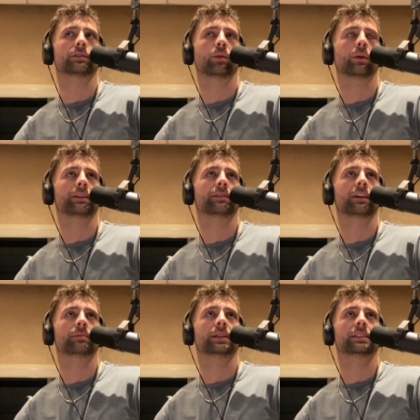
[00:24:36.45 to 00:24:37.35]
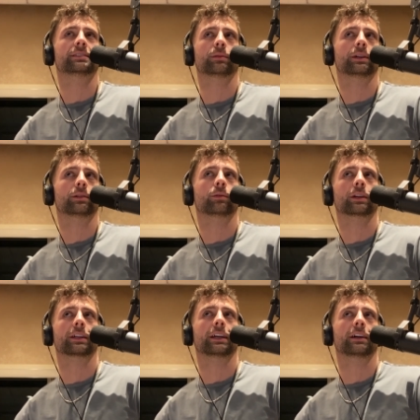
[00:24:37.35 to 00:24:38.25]
25 minutes while you're
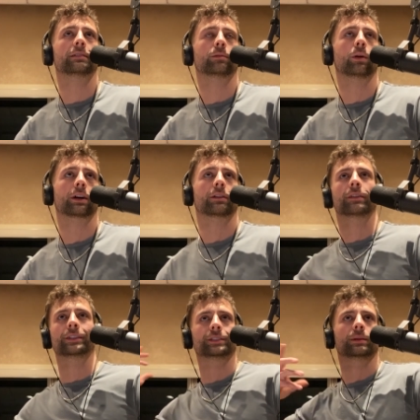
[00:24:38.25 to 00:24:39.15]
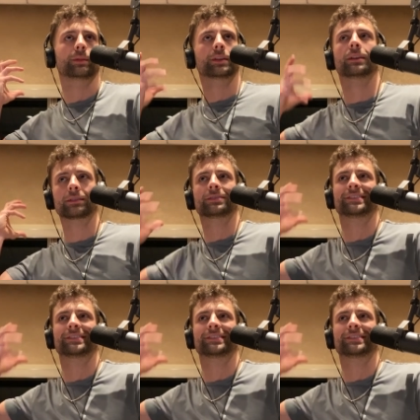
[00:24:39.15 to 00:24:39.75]
working out, walking around the gym with it.